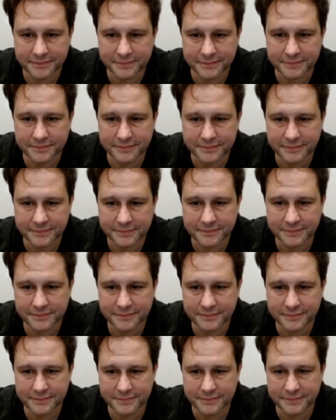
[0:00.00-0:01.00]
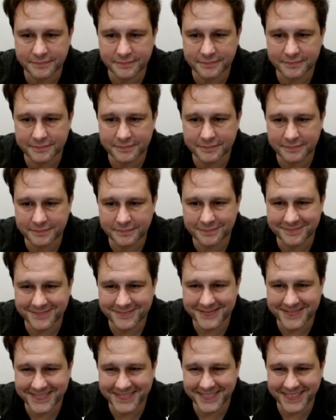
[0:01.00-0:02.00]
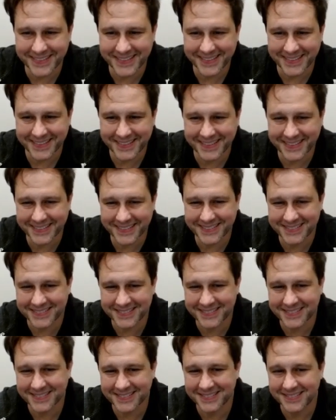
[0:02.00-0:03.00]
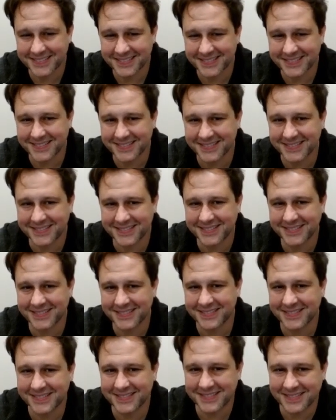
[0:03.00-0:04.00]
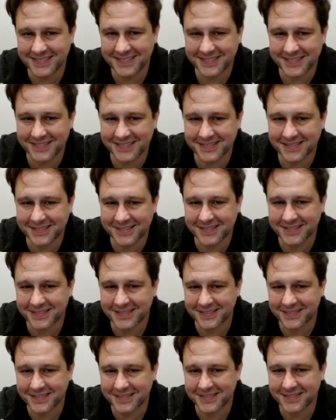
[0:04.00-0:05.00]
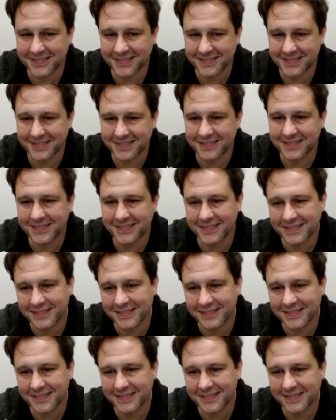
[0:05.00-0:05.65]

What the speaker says: The person shown says nothing.